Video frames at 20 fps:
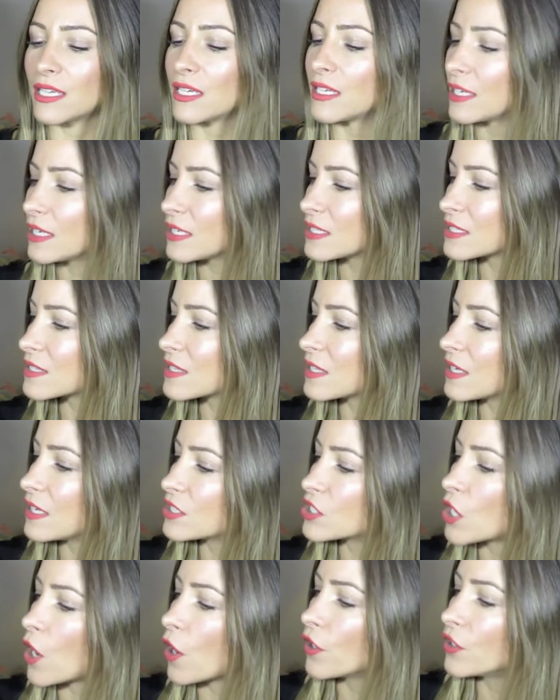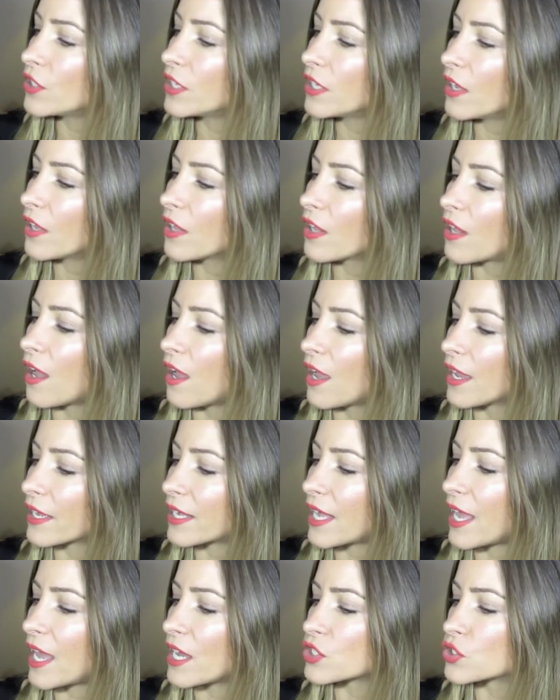It is the Toni and Guy
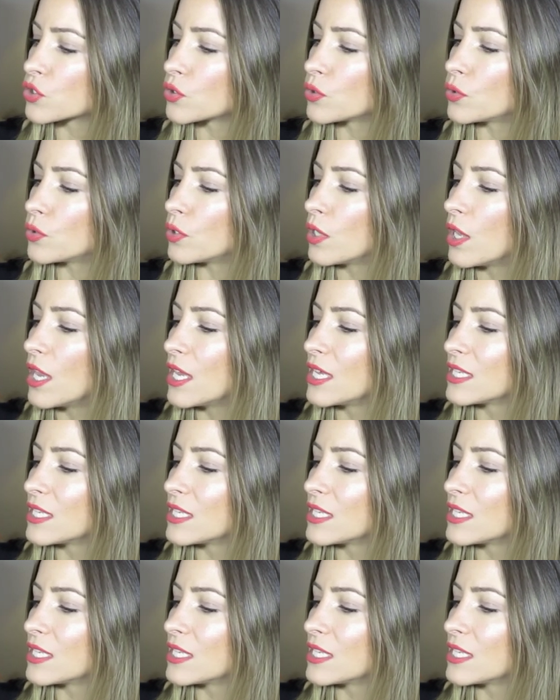Casual